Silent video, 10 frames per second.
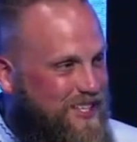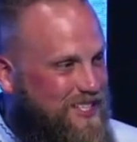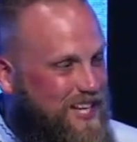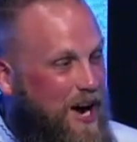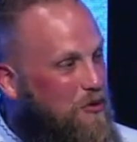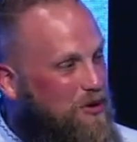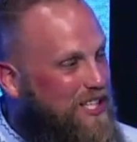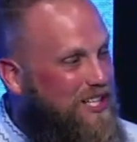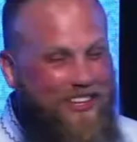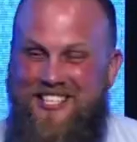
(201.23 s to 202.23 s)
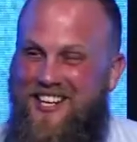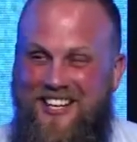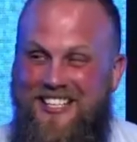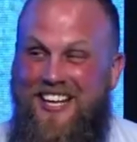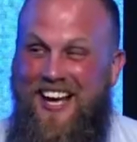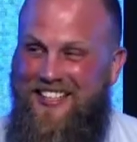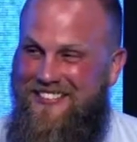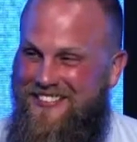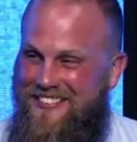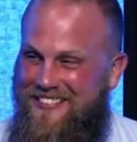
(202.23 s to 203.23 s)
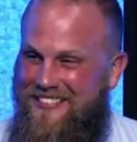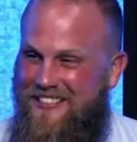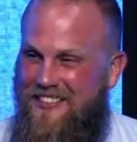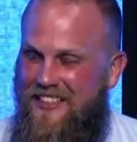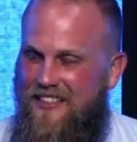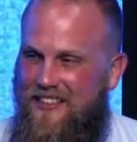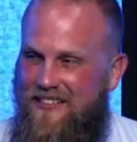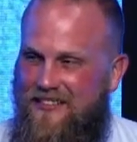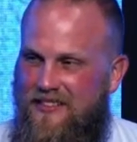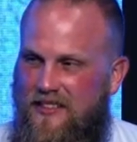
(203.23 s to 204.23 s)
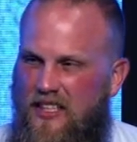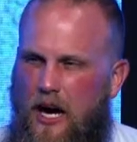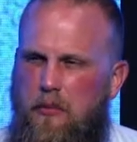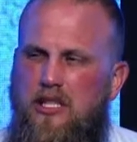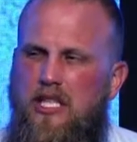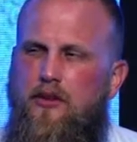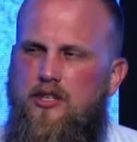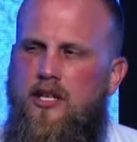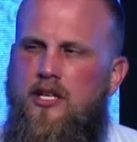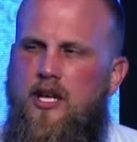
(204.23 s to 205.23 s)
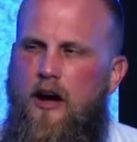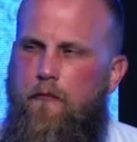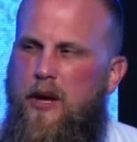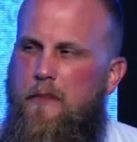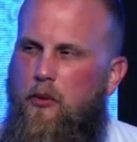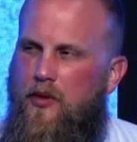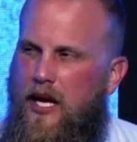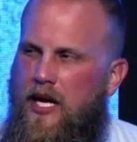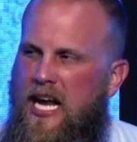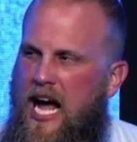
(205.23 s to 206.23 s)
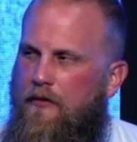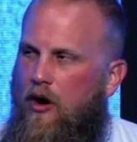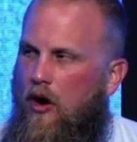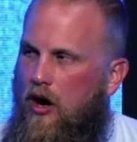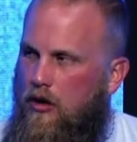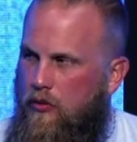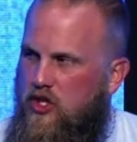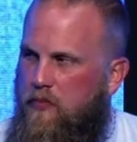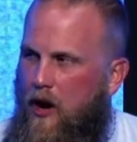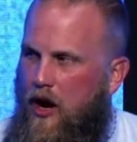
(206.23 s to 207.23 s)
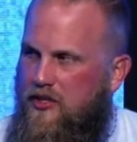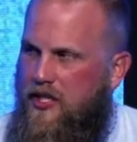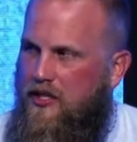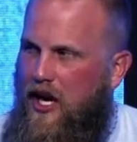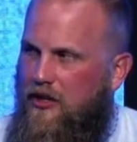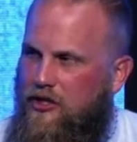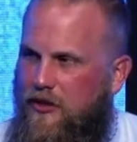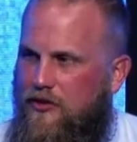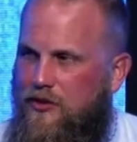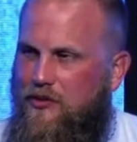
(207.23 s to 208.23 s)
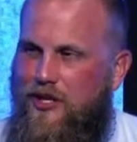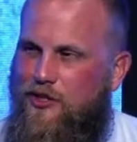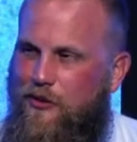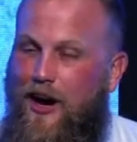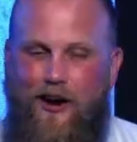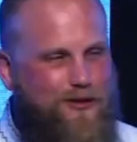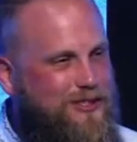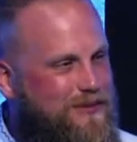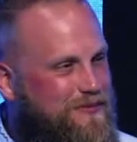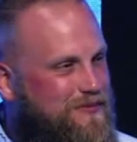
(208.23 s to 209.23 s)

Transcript: Because I don't believe he's done yet. And I believe there's enough people that can have a heart response that God turns some things around.